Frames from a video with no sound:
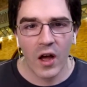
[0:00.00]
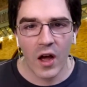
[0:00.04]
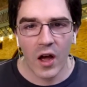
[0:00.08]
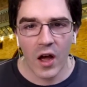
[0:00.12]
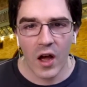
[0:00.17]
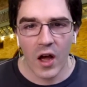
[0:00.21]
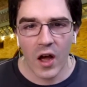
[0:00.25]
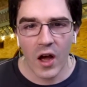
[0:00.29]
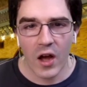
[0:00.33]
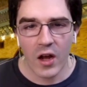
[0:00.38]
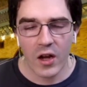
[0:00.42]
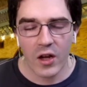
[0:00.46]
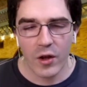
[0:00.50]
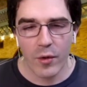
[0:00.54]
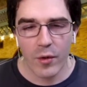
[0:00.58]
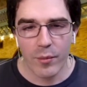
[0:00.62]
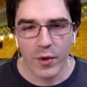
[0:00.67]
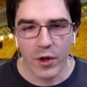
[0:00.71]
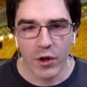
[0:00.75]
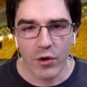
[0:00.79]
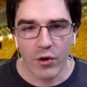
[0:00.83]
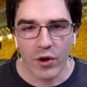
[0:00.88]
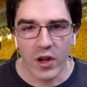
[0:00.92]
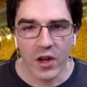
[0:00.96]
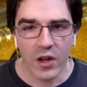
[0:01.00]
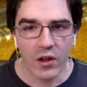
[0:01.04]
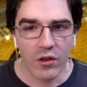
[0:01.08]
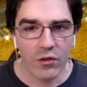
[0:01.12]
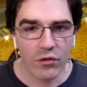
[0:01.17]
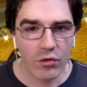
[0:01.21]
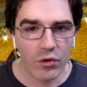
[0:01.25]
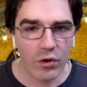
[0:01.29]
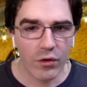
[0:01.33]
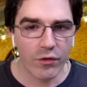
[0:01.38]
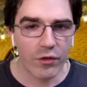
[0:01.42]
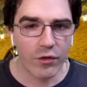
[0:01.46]
uh, computing
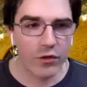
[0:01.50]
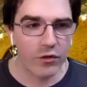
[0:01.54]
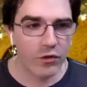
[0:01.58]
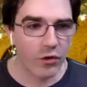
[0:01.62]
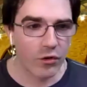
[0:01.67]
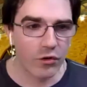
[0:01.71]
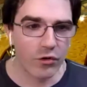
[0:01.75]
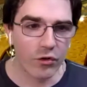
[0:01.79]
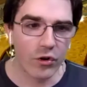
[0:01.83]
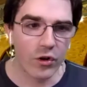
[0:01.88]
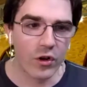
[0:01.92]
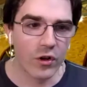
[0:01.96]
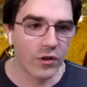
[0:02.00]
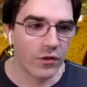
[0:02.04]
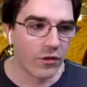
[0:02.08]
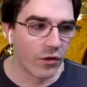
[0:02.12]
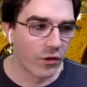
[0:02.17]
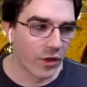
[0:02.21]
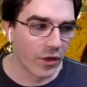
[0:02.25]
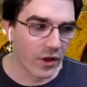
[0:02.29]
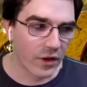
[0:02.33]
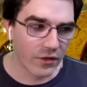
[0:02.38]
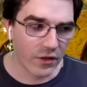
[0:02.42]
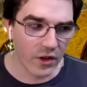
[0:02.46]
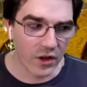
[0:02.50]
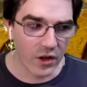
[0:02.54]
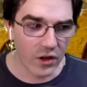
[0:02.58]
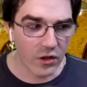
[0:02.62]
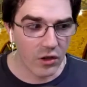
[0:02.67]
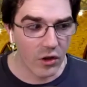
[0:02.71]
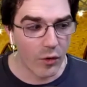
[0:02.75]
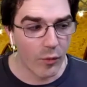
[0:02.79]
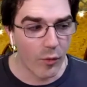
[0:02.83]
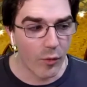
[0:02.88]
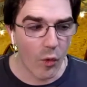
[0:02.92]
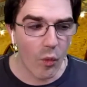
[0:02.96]
sort of for social good. So things like
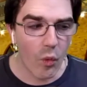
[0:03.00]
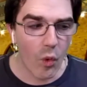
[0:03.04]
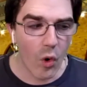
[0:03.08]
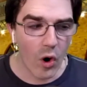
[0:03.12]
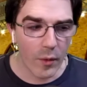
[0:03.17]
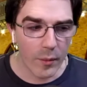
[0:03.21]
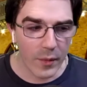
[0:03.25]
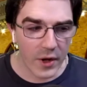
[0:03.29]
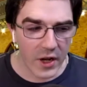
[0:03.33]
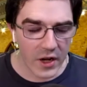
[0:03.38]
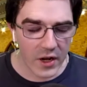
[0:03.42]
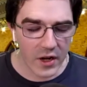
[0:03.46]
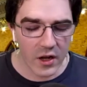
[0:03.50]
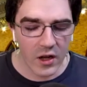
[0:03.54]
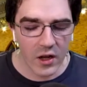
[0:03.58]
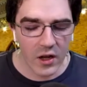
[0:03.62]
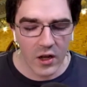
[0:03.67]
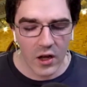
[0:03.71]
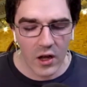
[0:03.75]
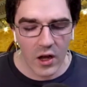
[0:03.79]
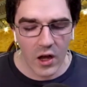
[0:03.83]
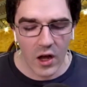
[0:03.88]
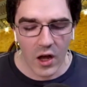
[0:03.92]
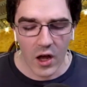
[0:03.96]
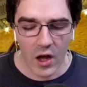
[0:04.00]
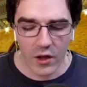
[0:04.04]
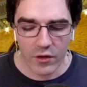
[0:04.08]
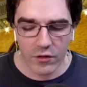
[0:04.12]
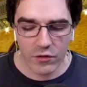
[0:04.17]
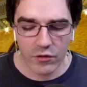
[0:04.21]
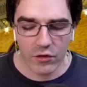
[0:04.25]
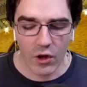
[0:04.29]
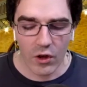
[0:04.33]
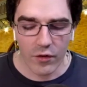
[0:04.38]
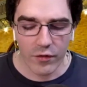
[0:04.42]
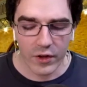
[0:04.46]
global warming, uh,
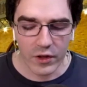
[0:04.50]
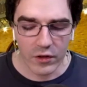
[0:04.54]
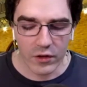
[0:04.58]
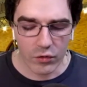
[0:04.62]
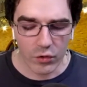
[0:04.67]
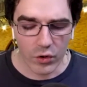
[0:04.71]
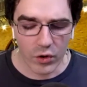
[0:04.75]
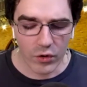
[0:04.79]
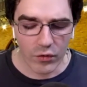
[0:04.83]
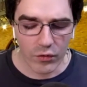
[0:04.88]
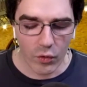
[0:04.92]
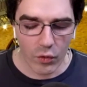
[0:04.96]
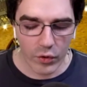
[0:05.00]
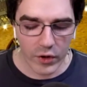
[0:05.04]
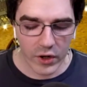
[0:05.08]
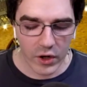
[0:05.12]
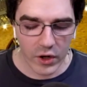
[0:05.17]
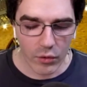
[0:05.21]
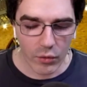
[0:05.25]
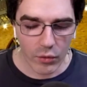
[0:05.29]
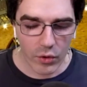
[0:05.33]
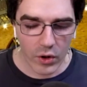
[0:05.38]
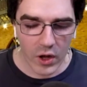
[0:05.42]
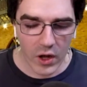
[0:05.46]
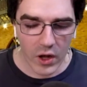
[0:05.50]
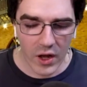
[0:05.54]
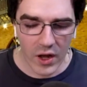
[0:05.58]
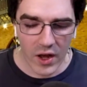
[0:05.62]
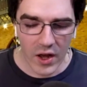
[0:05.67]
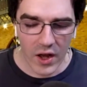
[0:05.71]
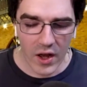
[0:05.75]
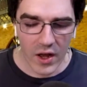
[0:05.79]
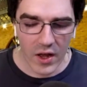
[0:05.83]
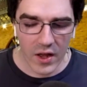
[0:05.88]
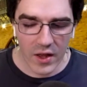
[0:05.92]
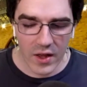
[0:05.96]
solving sort of, you know,
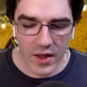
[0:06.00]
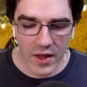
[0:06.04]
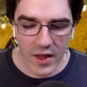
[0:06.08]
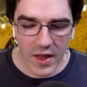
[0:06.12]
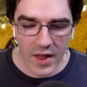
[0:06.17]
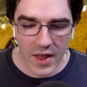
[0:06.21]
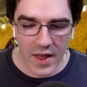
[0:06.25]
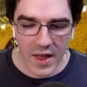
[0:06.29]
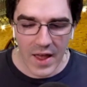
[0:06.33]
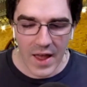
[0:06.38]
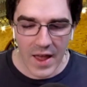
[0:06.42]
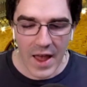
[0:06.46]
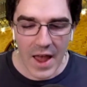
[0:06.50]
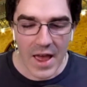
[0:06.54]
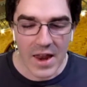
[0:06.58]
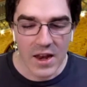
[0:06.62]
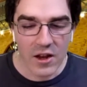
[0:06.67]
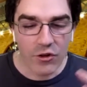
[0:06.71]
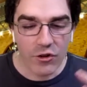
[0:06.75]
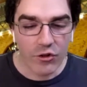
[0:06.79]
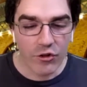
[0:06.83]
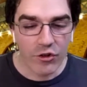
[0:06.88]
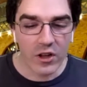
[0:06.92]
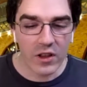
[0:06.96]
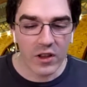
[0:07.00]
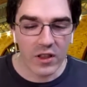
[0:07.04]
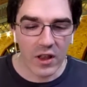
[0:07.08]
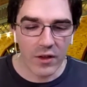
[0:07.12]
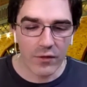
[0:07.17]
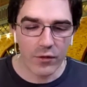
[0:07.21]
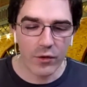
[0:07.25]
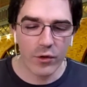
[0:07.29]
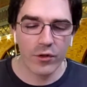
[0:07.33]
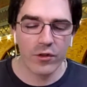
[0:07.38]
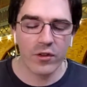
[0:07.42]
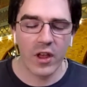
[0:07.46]
uh, energy
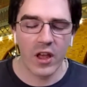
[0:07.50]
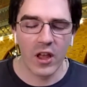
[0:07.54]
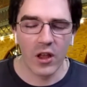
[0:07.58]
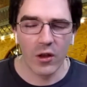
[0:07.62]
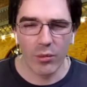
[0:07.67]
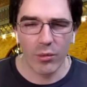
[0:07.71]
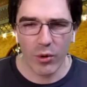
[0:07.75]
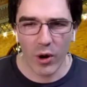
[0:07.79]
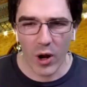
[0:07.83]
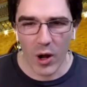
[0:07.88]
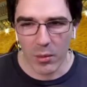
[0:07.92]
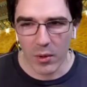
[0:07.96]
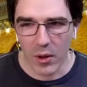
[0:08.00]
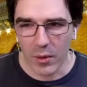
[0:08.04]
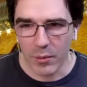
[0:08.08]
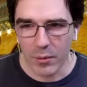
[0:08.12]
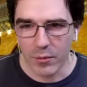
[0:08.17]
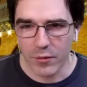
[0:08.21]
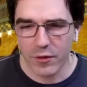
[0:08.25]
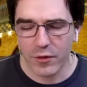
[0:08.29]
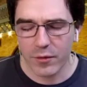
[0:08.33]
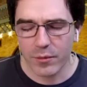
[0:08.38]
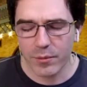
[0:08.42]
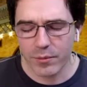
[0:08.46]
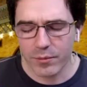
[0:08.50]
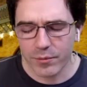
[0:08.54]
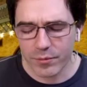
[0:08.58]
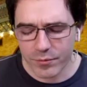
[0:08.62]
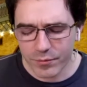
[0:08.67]
level scale problems,